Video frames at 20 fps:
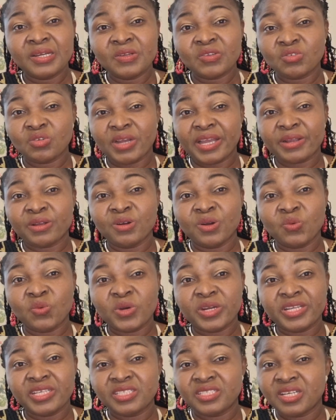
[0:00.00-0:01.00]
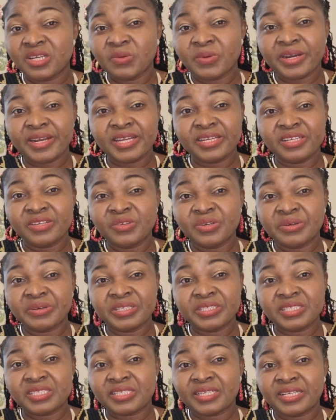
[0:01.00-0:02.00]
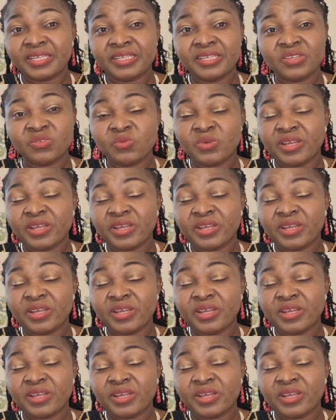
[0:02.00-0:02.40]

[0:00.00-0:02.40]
So I got one in January. I did not register it.